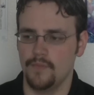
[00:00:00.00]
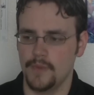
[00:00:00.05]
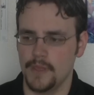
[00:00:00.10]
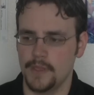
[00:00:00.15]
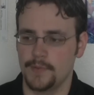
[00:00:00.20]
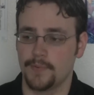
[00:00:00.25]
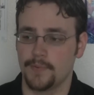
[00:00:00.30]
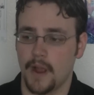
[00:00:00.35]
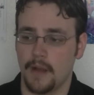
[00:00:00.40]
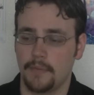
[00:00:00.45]

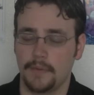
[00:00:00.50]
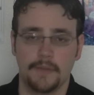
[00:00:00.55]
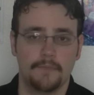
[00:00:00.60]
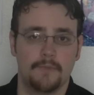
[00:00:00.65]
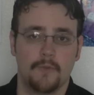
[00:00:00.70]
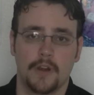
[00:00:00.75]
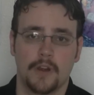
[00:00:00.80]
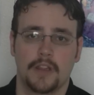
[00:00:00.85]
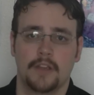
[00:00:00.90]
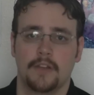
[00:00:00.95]
is probably
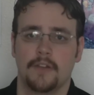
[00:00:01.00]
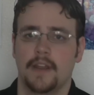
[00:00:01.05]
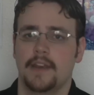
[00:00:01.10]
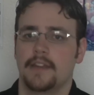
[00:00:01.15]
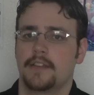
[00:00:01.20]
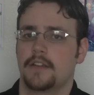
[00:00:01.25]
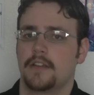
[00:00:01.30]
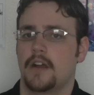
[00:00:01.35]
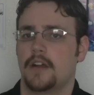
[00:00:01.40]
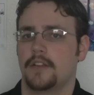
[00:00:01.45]
one of the
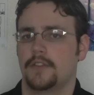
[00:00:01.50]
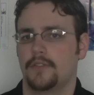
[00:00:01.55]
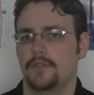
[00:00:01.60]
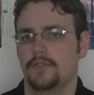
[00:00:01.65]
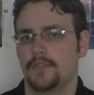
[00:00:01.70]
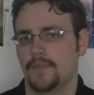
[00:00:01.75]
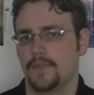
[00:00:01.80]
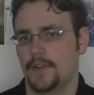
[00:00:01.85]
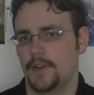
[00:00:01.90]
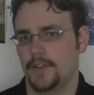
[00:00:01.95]
greatest
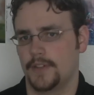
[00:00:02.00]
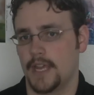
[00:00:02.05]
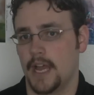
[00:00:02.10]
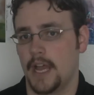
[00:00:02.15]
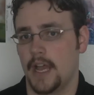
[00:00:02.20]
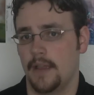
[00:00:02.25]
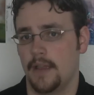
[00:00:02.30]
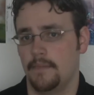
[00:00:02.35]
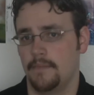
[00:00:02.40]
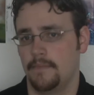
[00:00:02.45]
consoles of all
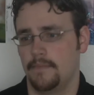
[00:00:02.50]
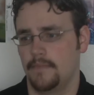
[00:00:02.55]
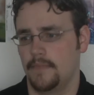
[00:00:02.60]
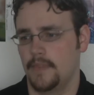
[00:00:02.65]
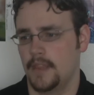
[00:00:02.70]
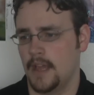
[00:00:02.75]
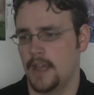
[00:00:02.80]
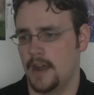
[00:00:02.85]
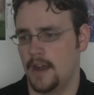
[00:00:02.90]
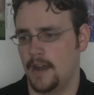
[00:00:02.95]
time,
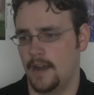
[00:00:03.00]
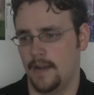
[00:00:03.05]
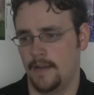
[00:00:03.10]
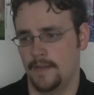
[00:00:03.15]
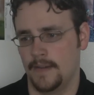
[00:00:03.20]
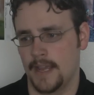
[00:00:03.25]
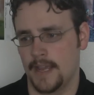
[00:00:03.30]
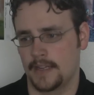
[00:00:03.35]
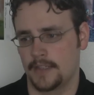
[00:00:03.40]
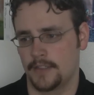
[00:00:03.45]

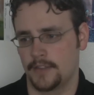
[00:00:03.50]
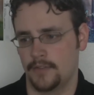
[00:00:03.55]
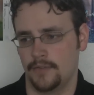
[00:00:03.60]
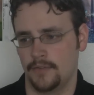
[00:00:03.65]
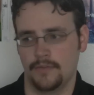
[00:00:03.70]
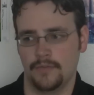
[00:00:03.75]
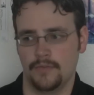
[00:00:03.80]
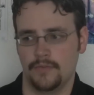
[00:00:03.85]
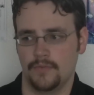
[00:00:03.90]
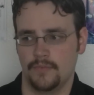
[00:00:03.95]
next
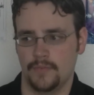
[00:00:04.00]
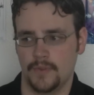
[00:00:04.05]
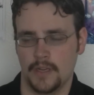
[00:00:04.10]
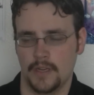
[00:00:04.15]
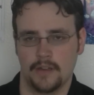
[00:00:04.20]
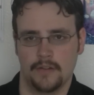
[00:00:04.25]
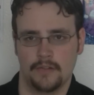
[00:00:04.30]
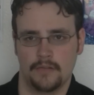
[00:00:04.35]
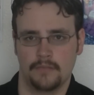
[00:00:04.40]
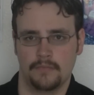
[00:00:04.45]
to, you
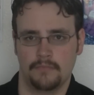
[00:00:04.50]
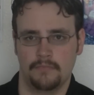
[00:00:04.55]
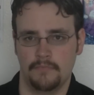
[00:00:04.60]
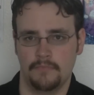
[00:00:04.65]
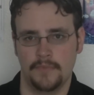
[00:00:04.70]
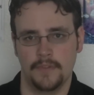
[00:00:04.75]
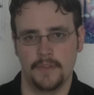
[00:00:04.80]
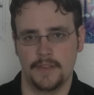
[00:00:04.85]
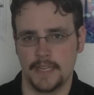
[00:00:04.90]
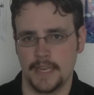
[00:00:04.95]
know,
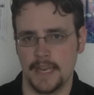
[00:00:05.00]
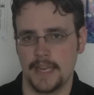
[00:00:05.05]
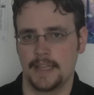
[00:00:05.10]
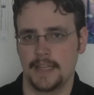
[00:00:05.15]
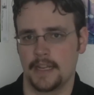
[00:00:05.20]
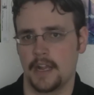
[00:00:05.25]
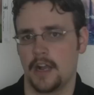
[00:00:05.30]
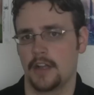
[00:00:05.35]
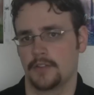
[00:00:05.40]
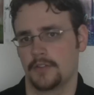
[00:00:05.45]
to
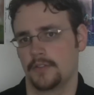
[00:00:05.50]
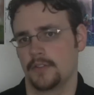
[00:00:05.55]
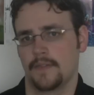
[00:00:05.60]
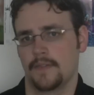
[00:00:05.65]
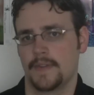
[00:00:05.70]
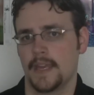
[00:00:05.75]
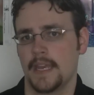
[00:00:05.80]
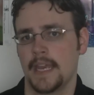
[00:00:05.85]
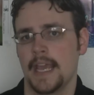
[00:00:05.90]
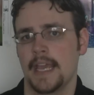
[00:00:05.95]
the consoles
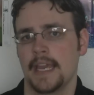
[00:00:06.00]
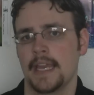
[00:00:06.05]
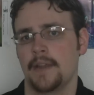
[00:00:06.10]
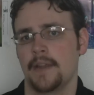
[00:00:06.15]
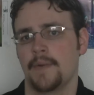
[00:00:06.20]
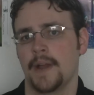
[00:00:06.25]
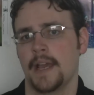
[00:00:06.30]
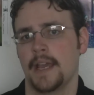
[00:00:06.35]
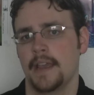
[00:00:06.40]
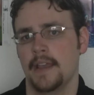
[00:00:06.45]
of today
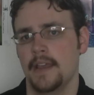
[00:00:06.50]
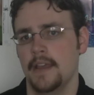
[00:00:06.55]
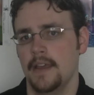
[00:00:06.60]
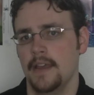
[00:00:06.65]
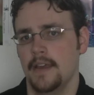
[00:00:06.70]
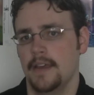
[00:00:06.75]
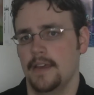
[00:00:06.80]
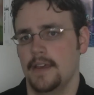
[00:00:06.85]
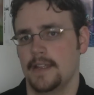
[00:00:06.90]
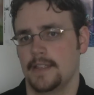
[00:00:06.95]
anyway.
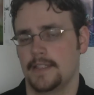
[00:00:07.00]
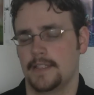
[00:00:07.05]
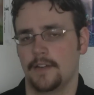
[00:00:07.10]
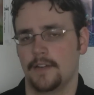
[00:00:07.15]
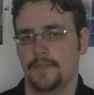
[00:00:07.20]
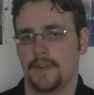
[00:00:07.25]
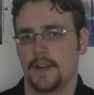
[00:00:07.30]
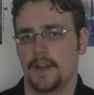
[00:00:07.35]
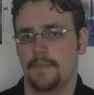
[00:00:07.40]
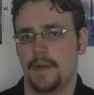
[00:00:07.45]
It's still
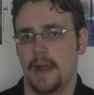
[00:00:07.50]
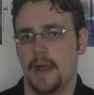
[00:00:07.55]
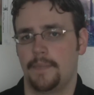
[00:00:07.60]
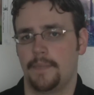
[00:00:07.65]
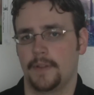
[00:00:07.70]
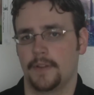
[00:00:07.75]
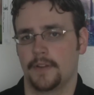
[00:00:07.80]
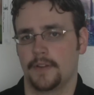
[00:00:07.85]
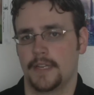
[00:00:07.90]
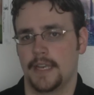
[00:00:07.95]
very
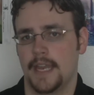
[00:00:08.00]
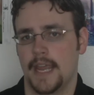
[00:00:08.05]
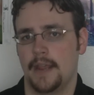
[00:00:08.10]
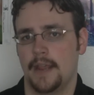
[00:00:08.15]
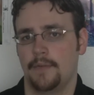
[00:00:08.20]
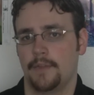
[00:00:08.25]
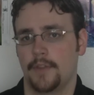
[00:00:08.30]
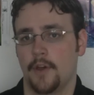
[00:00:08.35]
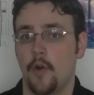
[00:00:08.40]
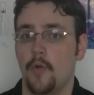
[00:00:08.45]
popular today
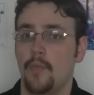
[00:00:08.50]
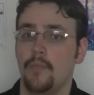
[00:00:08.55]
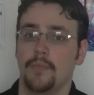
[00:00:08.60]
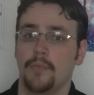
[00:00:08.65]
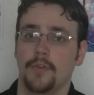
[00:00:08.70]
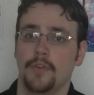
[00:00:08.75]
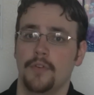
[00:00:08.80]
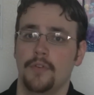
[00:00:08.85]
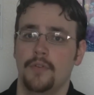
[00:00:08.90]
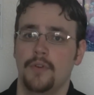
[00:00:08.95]
with
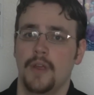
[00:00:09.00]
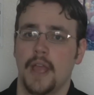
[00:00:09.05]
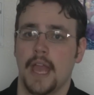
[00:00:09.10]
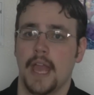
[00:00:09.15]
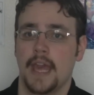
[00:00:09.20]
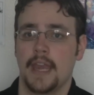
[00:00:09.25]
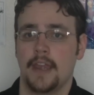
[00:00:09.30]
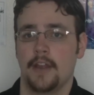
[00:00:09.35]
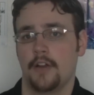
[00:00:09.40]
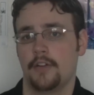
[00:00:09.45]
homebrew,
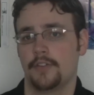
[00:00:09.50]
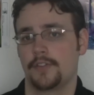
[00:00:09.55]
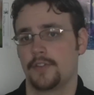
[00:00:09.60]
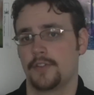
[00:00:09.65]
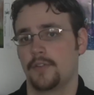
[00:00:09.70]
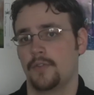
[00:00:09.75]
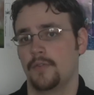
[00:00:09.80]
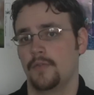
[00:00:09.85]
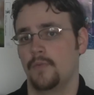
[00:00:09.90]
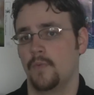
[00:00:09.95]
and it
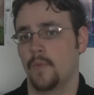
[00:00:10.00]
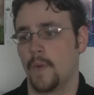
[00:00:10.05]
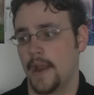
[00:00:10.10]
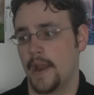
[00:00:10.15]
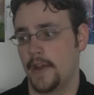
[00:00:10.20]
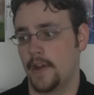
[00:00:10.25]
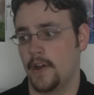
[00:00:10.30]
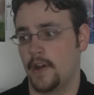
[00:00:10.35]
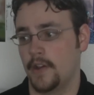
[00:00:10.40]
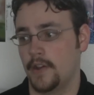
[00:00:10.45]
also
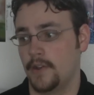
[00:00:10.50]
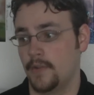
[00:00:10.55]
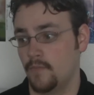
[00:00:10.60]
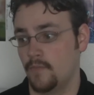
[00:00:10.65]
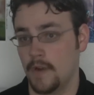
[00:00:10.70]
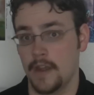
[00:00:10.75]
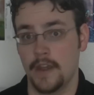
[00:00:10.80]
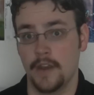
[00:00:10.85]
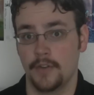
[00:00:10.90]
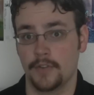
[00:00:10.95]
ran on
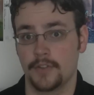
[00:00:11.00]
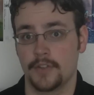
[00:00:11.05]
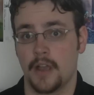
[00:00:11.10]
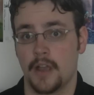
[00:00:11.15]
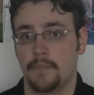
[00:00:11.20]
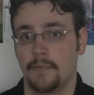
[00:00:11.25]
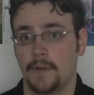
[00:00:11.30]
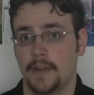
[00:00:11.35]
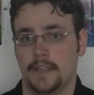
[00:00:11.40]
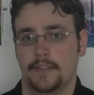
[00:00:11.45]
Windows
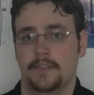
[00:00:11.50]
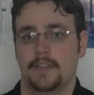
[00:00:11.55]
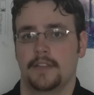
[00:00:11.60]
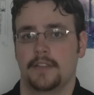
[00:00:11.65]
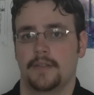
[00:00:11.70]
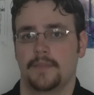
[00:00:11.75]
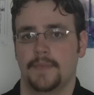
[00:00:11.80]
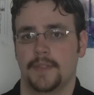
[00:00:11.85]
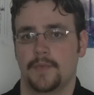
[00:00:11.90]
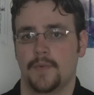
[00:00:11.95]
operating
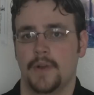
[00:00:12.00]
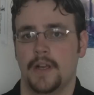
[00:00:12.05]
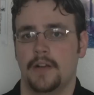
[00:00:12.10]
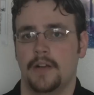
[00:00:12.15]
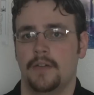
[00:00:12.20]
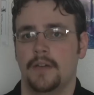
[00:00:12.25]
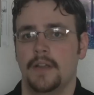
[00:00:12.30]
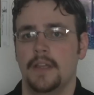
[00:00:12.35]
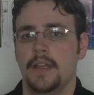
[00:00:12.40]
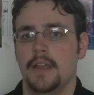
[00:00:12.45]
system as
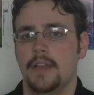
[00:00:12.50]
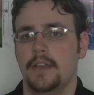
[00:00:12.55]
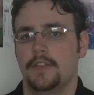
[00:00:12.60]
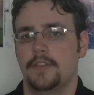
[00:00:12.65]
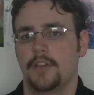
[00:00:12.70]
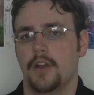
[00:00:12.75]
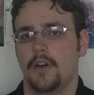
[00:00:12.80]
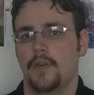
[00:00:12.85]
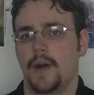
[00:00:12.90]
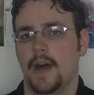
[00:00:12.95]
well.
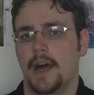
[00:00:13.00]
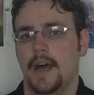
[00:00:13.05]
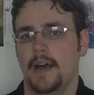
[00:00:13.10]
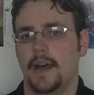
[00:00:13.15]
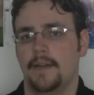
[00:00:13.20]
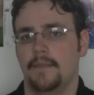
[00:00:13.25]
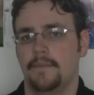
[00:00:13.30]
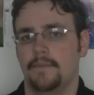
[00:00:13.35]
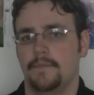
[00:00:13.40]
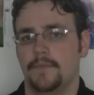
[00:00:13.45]

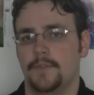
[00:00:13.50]
So